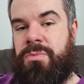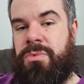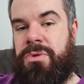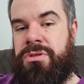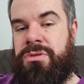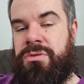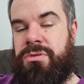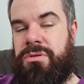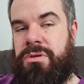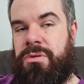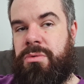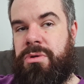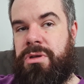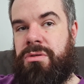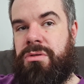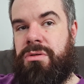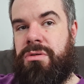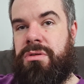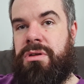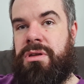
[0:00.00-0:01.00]
what's sort of
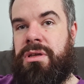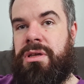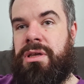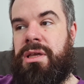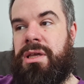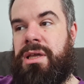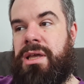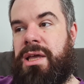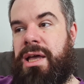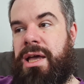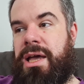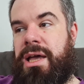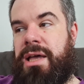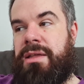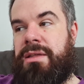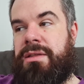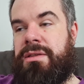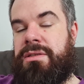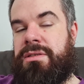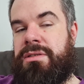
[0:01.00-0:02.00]
going on,
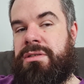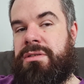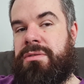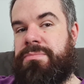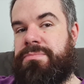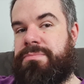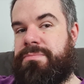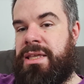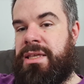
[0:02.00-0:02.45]
and